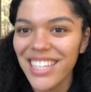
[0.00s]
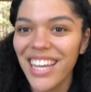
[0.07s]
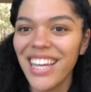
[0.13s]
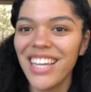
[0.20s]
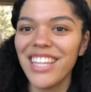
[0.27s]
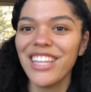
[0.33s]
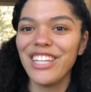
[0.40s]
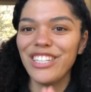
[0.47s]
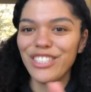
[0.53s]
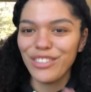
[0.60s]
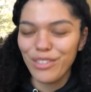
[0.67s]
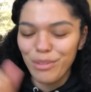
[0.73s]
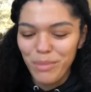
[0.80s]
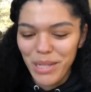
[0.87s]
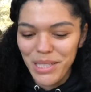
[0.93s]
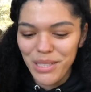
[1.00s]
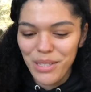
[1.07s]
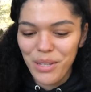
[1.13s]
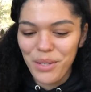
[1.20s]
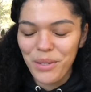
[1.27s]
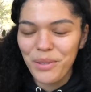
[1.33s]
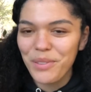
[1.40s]
And those were my
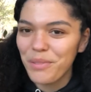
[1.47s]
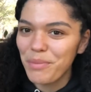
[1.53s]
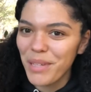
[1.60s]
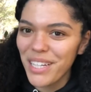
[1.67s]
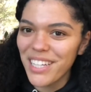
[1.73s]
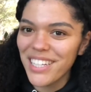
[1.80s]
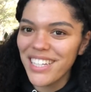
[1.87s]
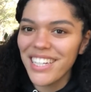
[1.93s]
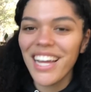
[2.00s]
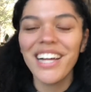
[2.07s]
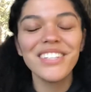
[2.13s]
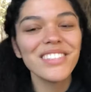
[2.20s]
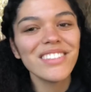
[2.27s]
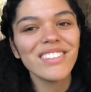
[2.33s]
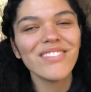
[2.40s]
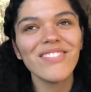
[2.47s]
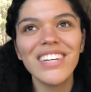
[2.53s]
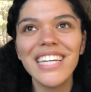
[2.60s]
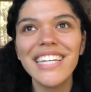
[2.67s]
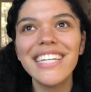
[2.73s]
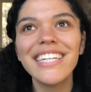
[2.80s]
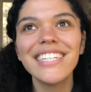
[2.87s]
two big
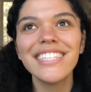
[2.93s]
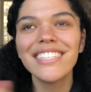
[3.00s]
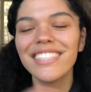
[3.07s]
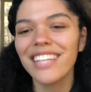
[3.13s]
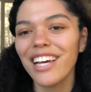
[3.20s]
announcements.